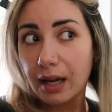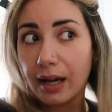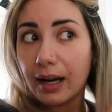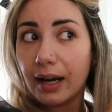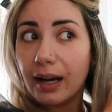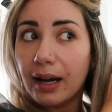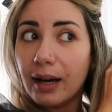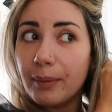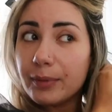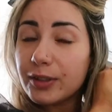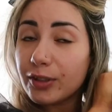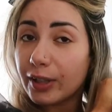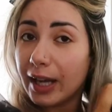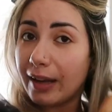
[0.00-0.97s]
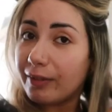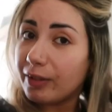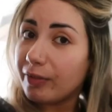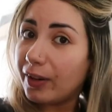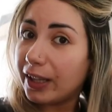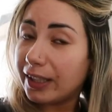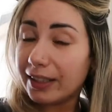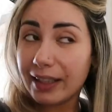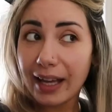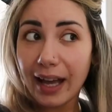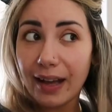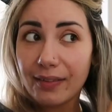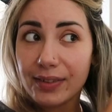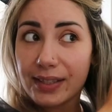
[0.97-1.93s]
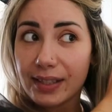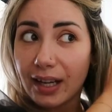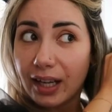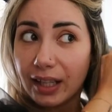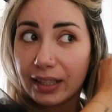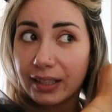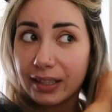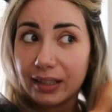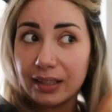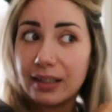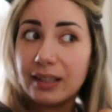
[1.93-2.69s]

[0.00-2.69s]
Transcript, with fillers: Um, so yeah, we finally have sun.